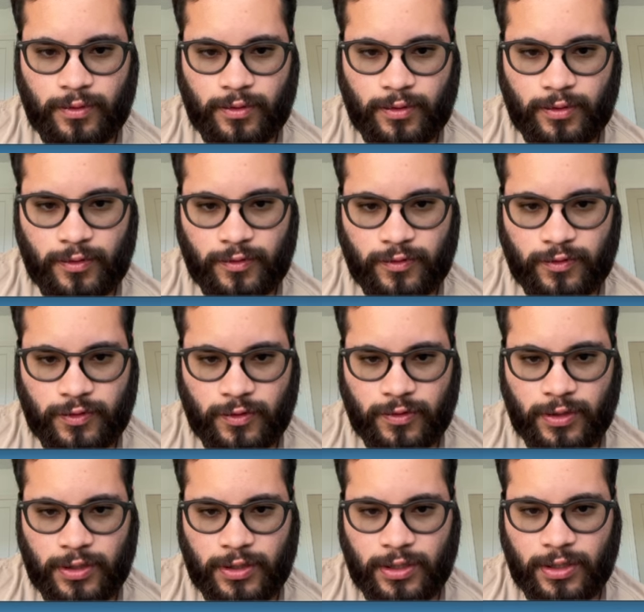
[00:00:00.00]
show that
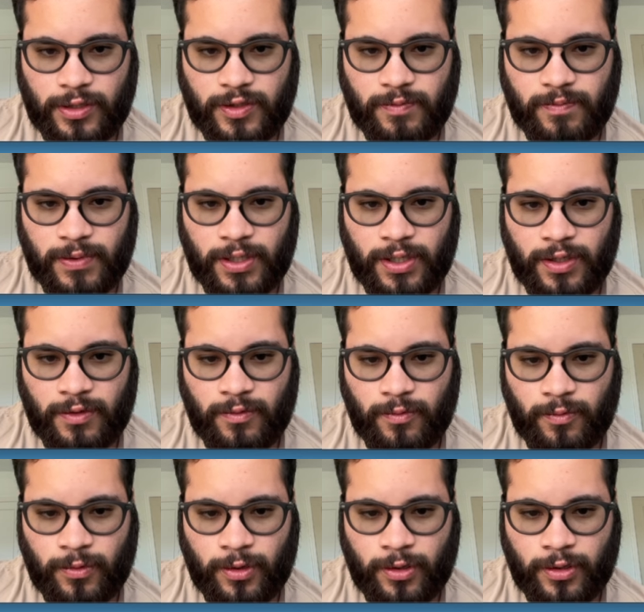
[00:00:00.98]
the display
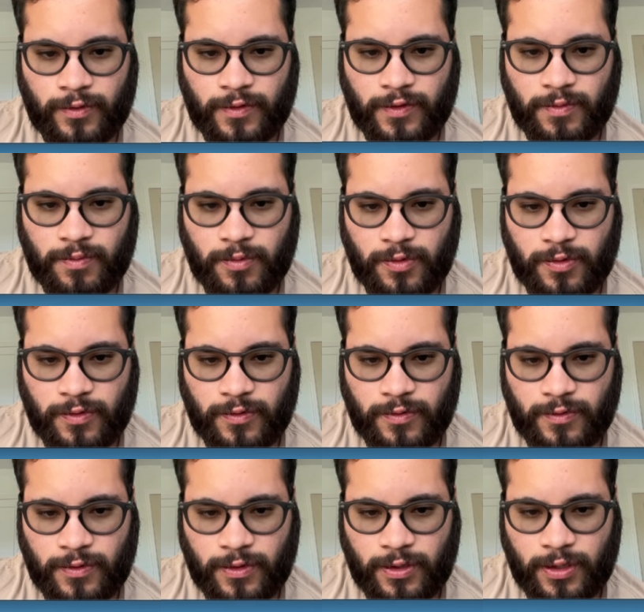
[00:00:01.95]
works as
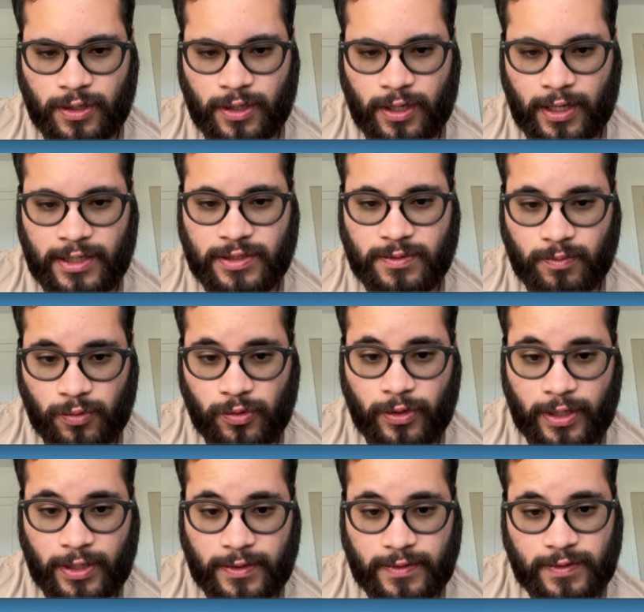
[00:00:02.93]
smooth
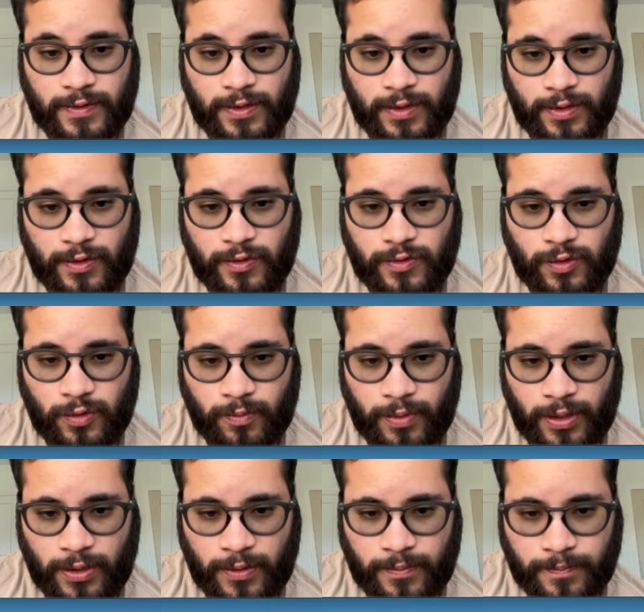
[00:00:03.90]
as it should be,
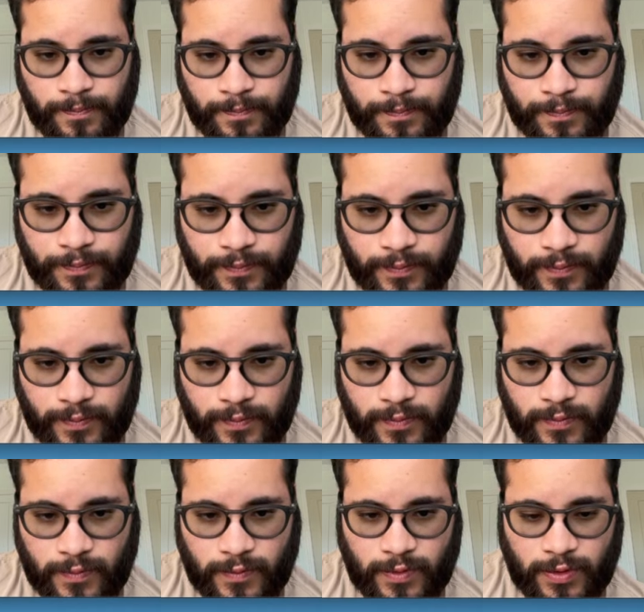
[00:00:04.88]

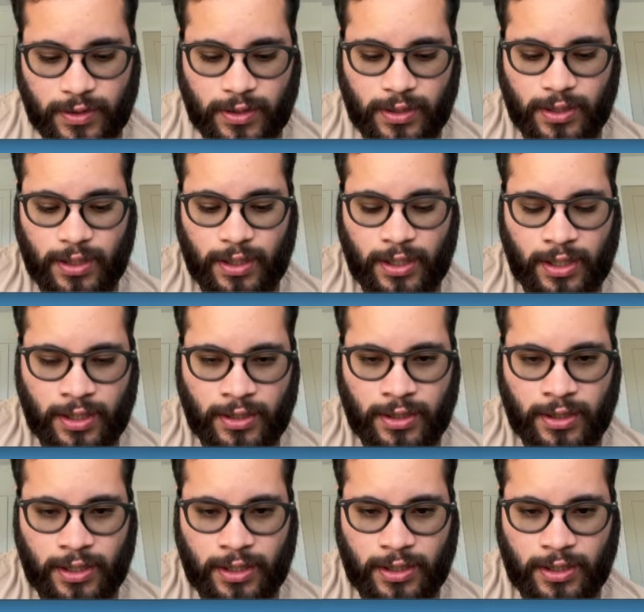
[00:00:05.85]
and that the